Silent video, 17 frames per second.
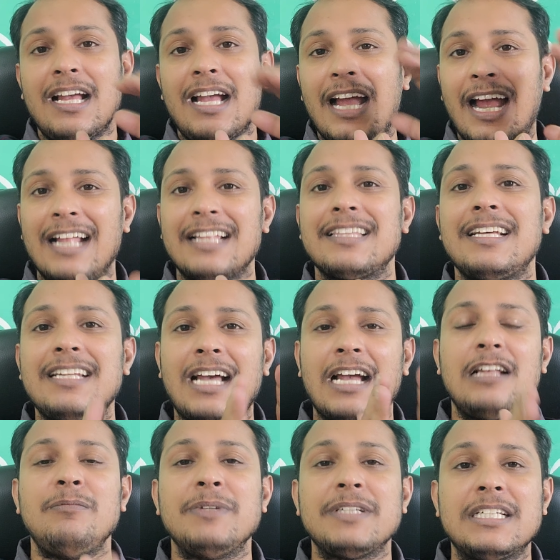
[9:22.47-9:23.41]
and then
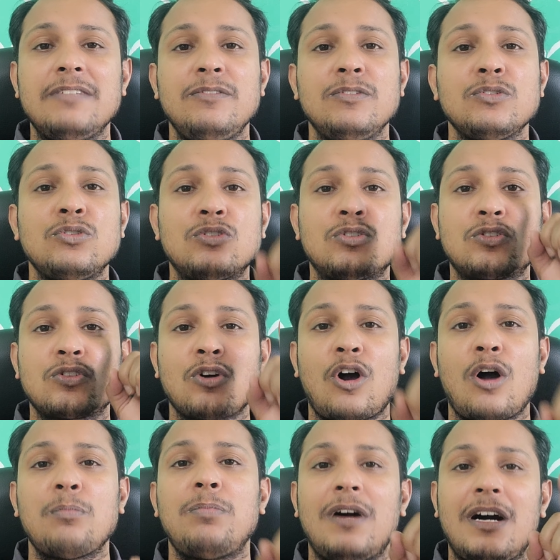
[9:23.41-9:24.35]
I will be giving you
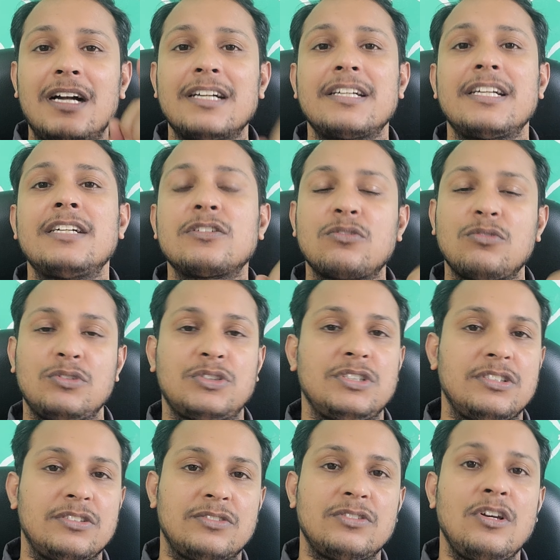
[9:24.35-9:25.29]
top 100
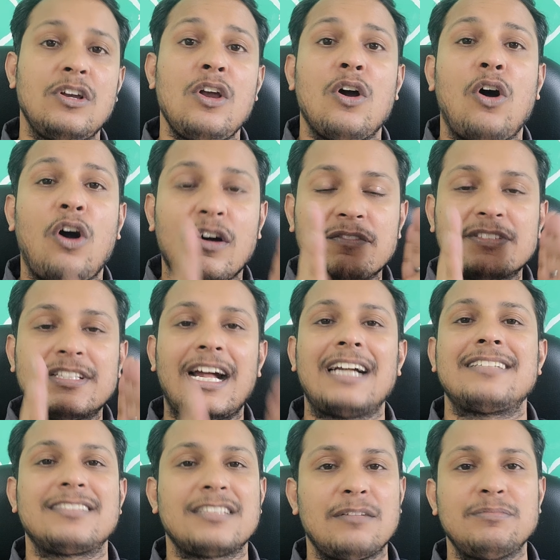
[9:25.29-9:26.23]
questions of that
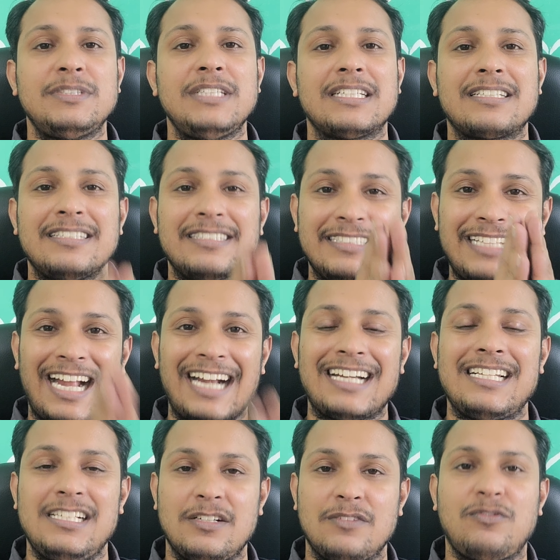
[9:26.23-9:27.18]
subject that year.